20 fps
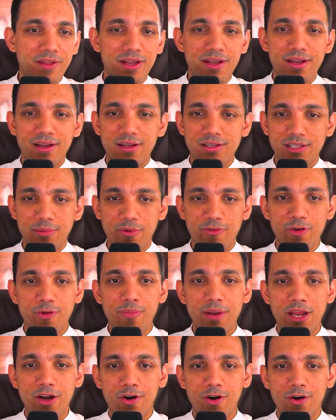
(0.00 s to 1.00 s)
some of you
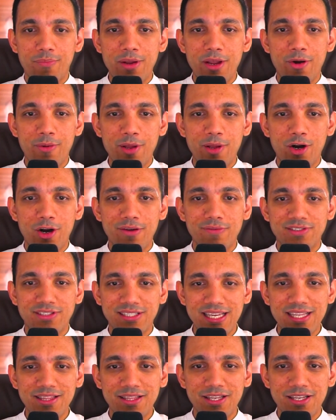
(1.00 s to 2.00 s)
may or may not have
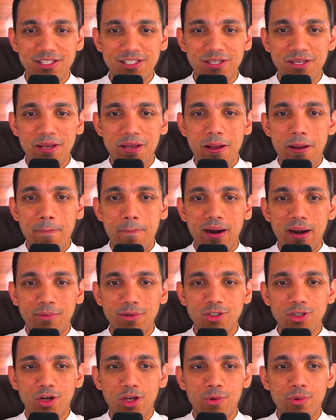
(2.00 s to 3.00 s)
seen this, but I'm just
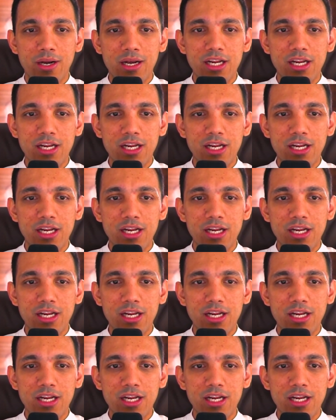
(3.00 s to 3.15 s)
going to quickly